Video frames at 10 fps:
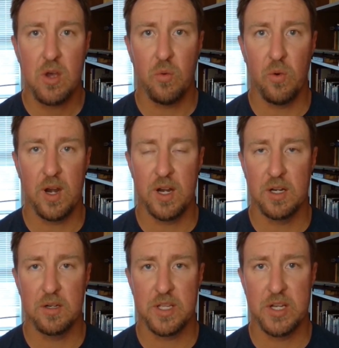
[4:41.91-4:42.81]

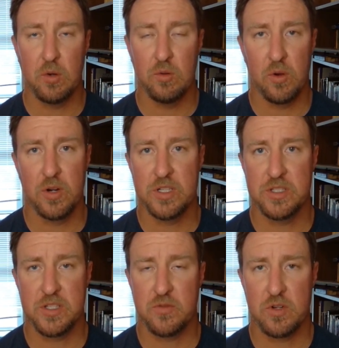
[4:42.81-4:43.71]
where, you know, Lord is
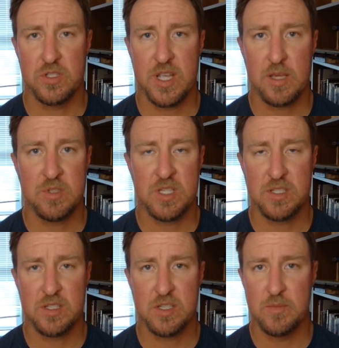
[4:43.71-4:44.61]
his first name,
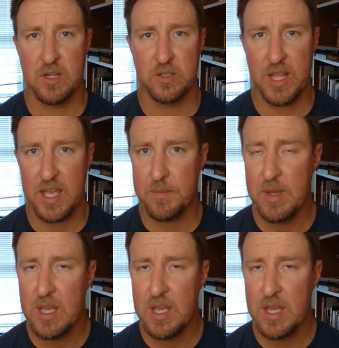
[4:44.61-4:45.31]
Jesus is middle name,